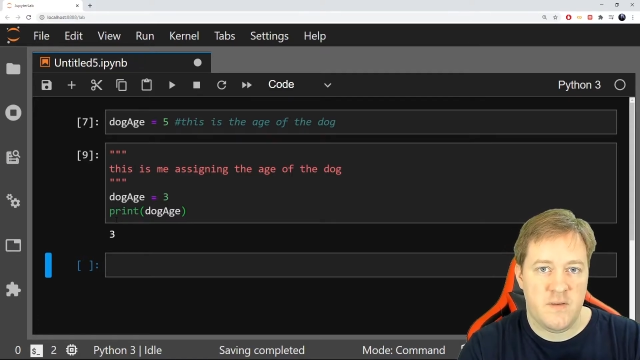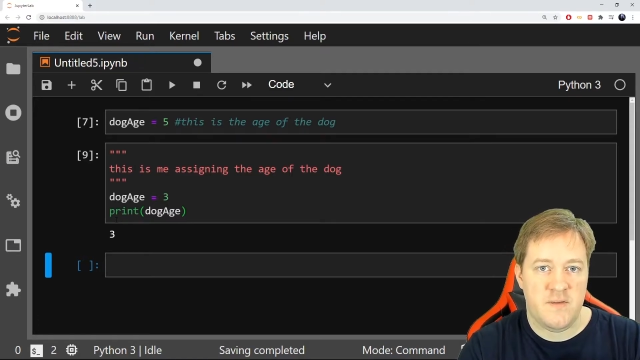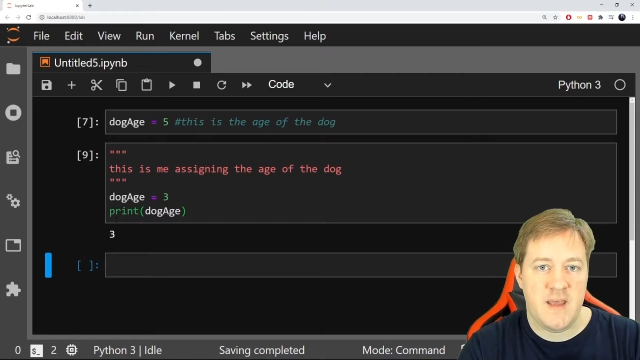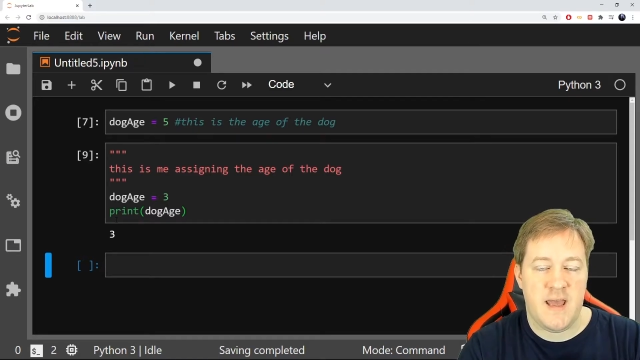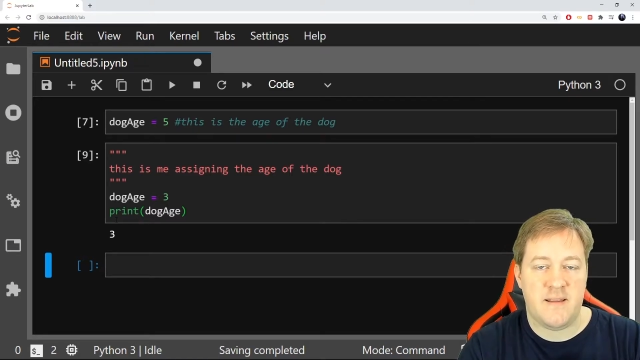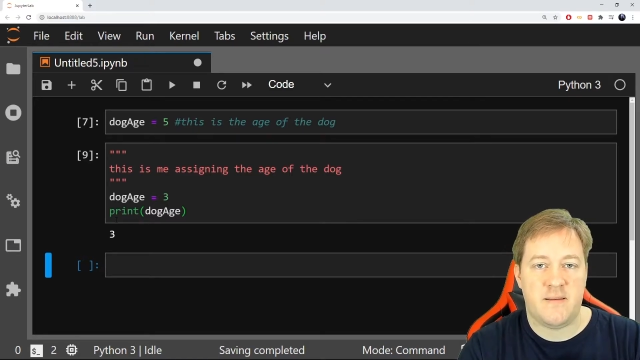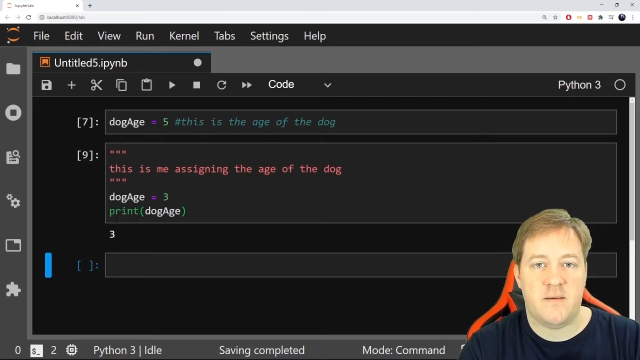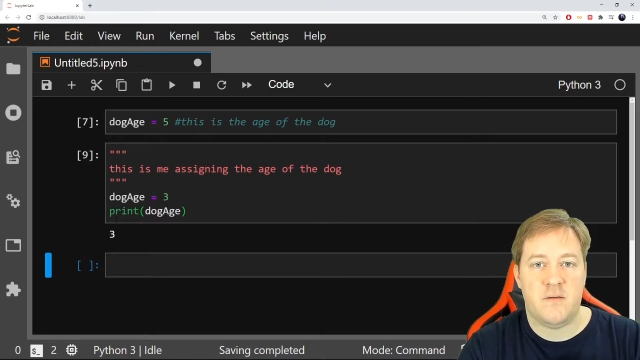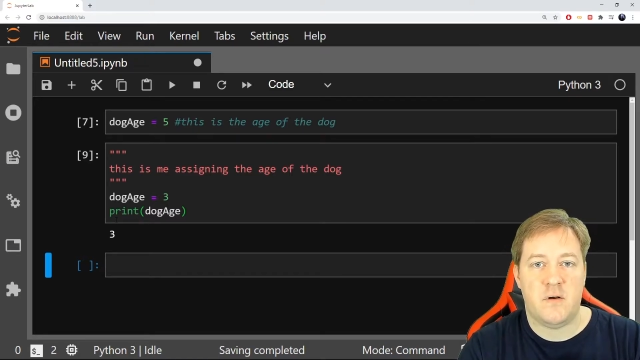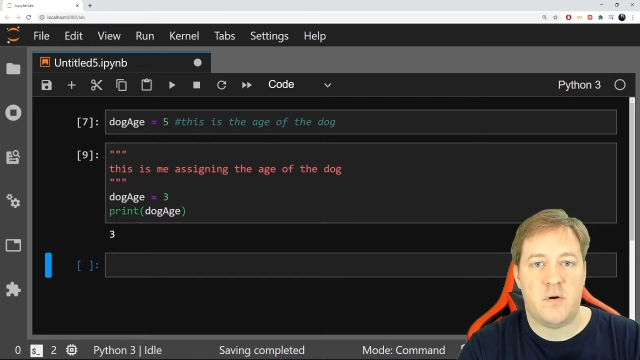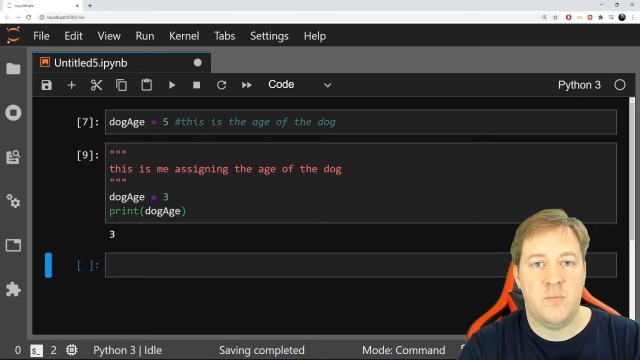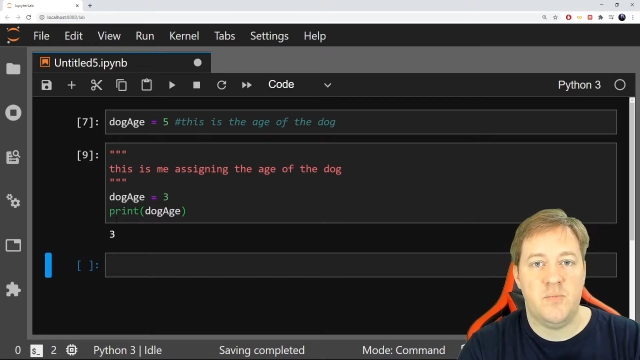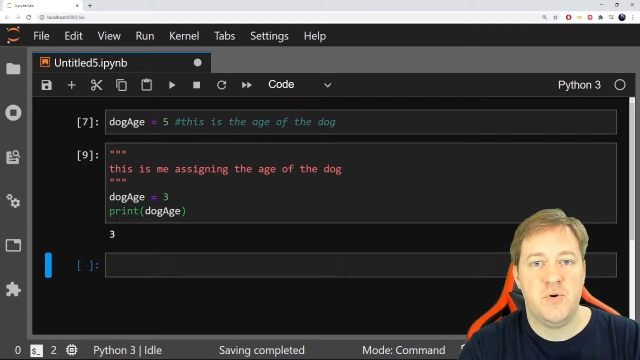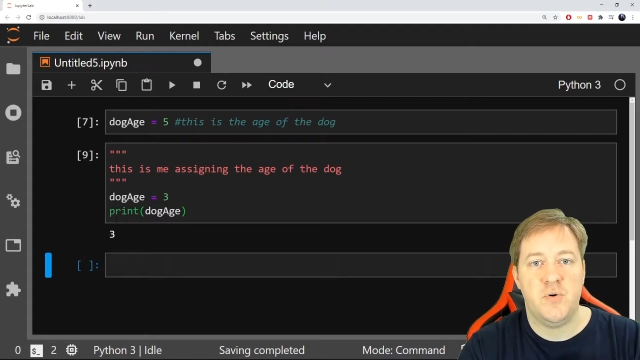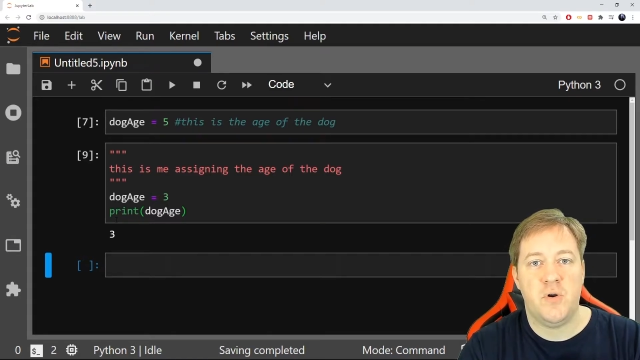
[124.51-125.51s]
that the
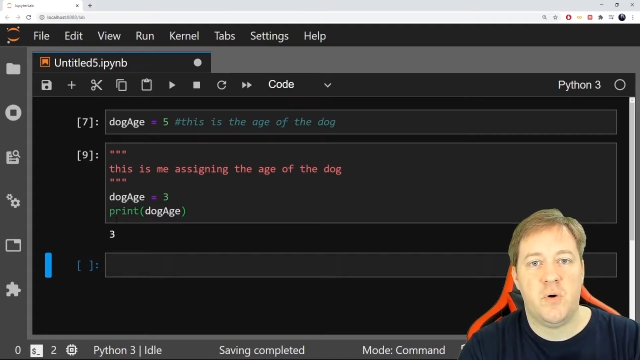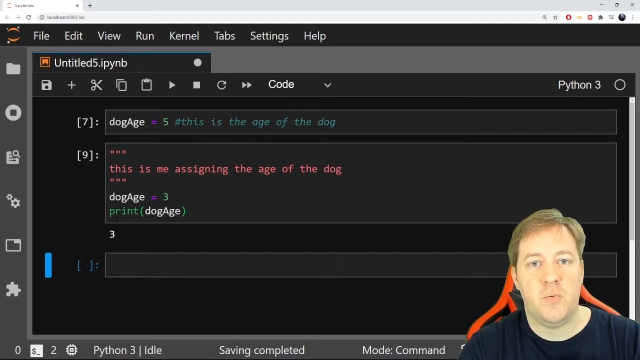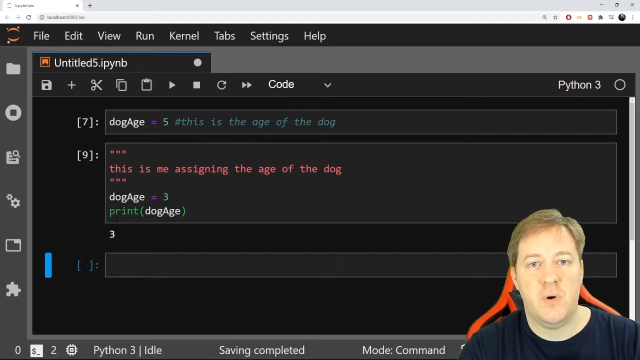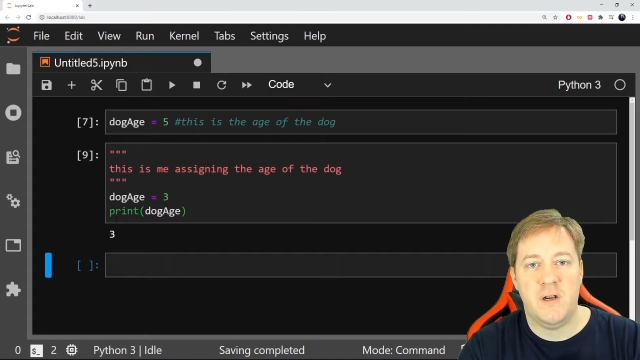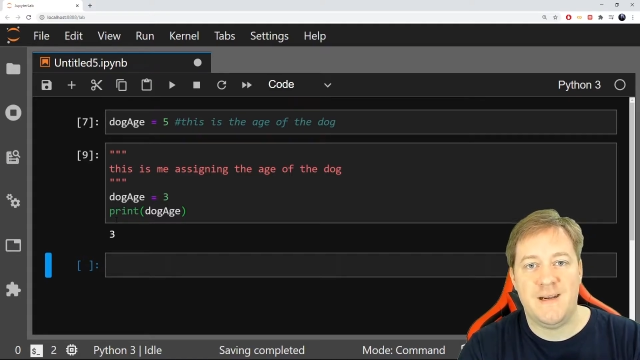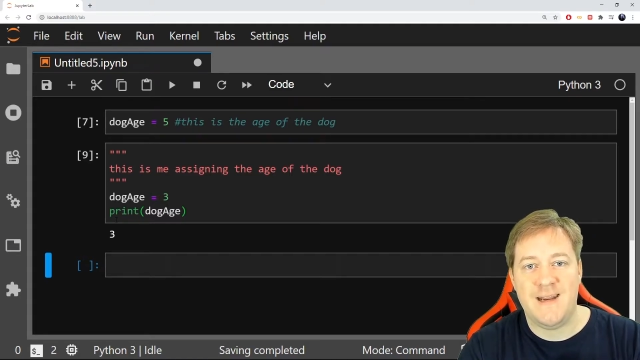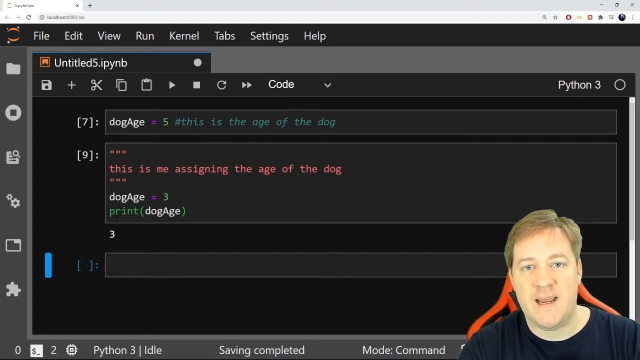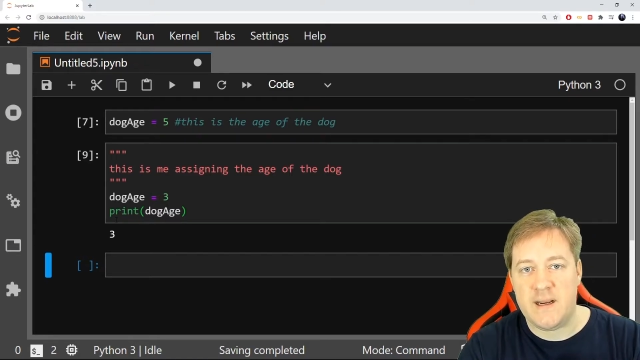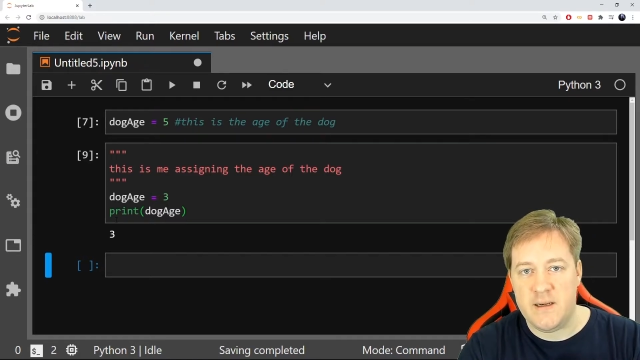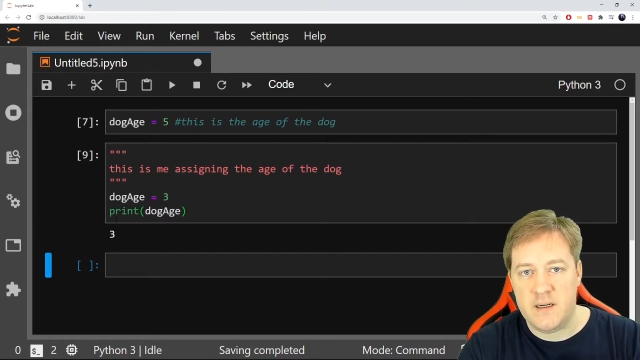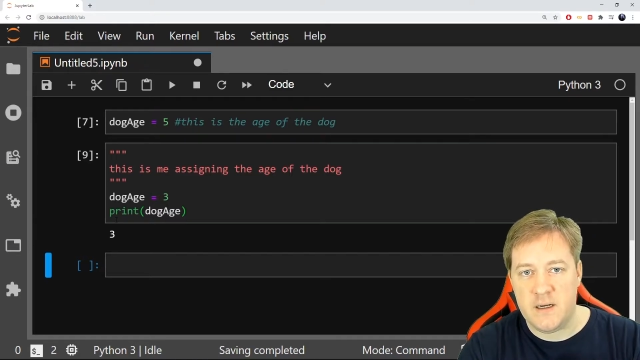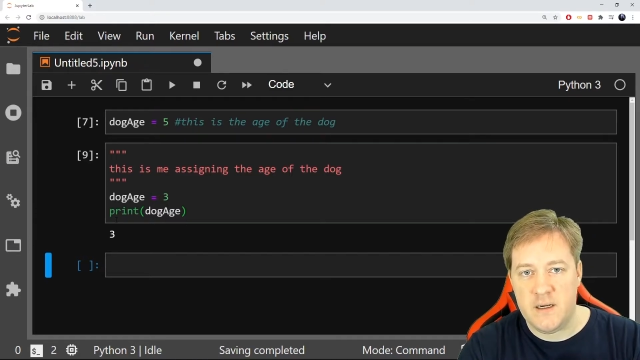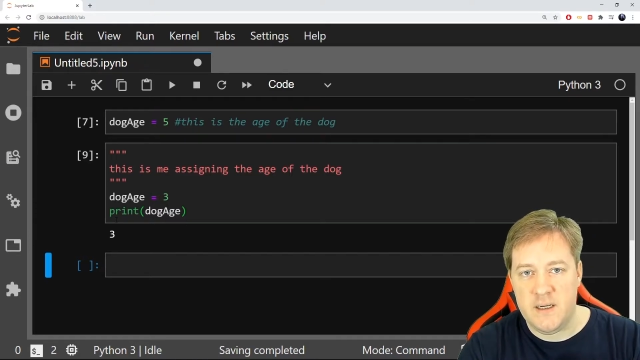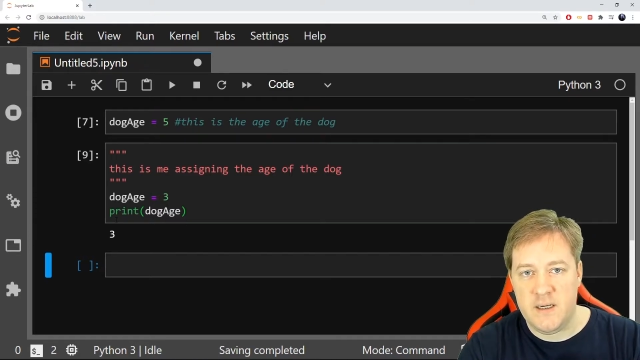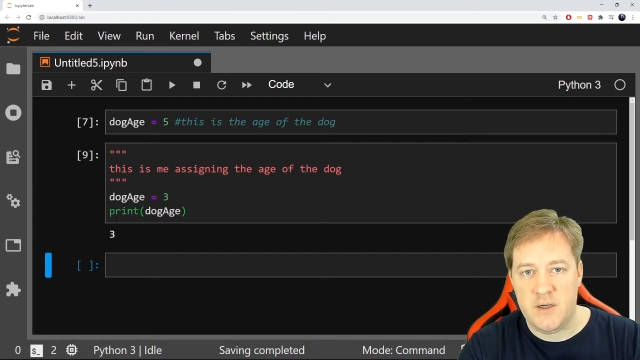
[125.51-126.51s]
computer will
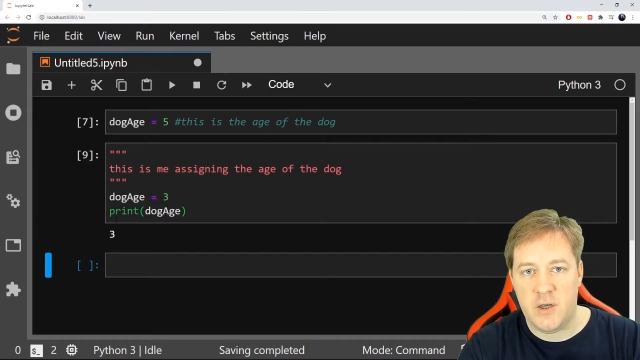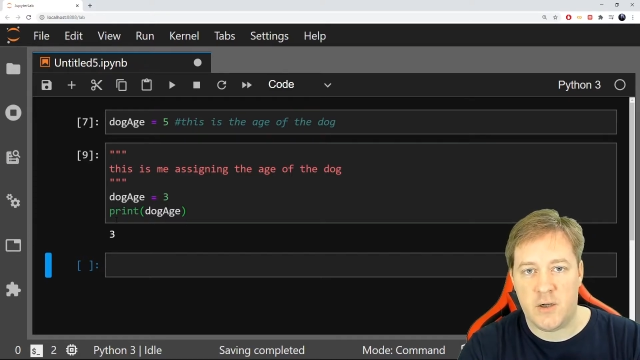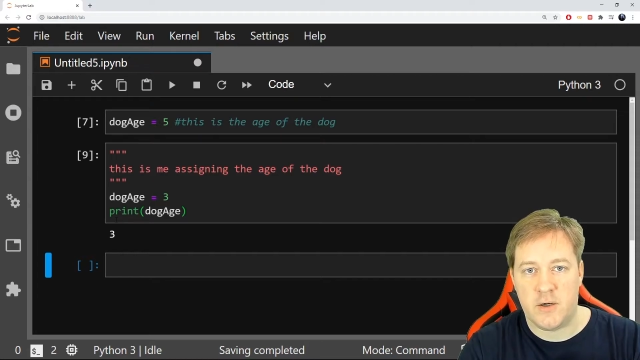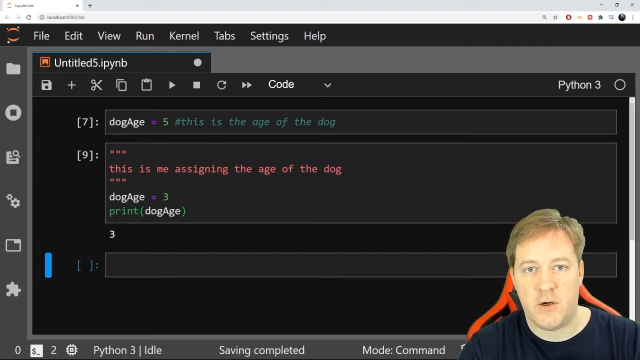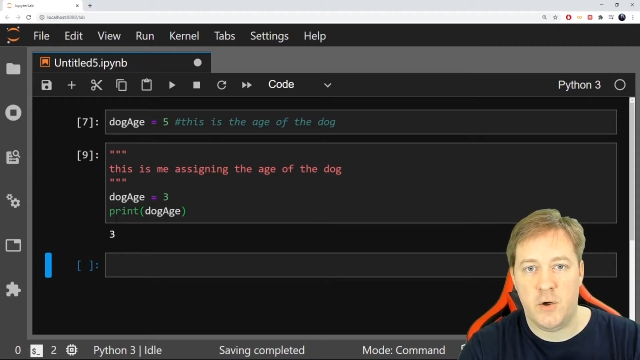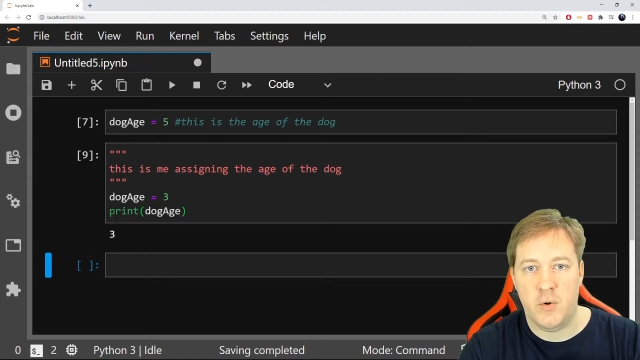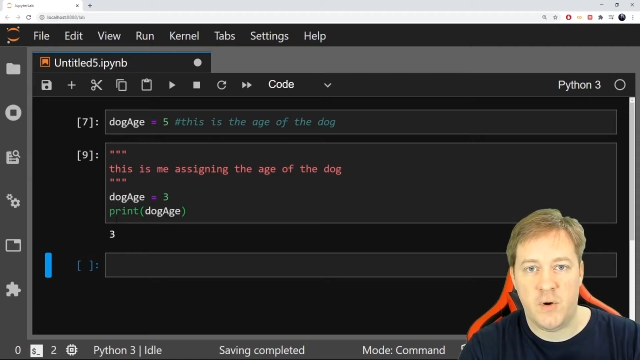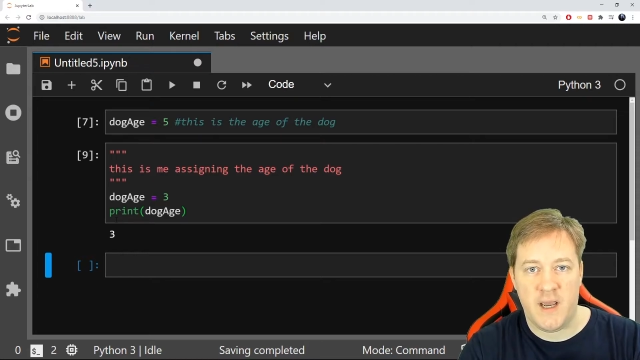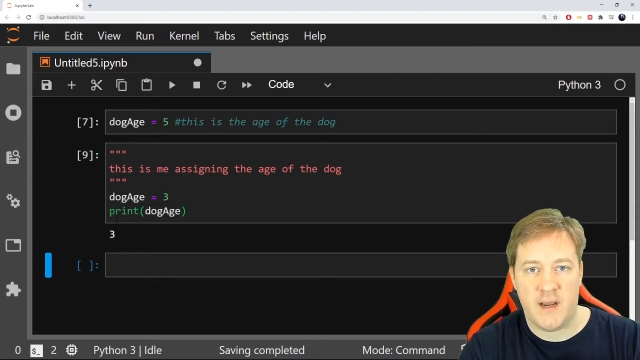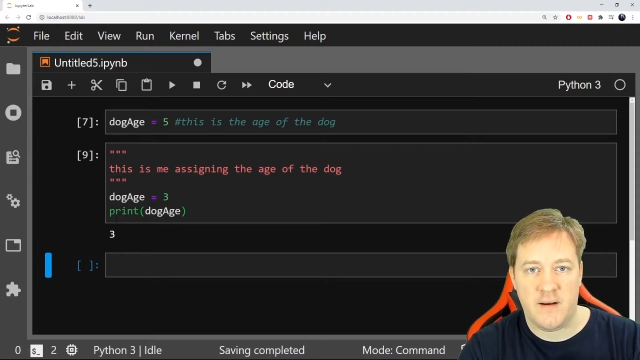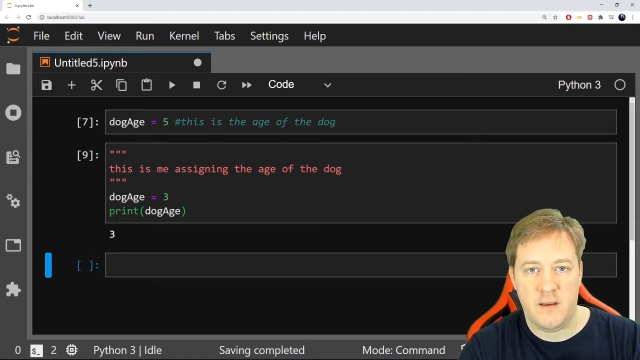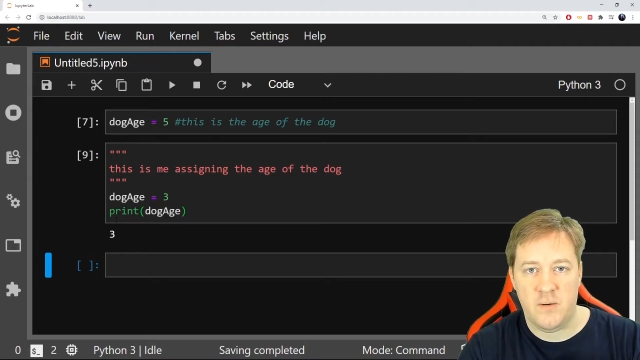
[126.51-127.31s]
technically not look at.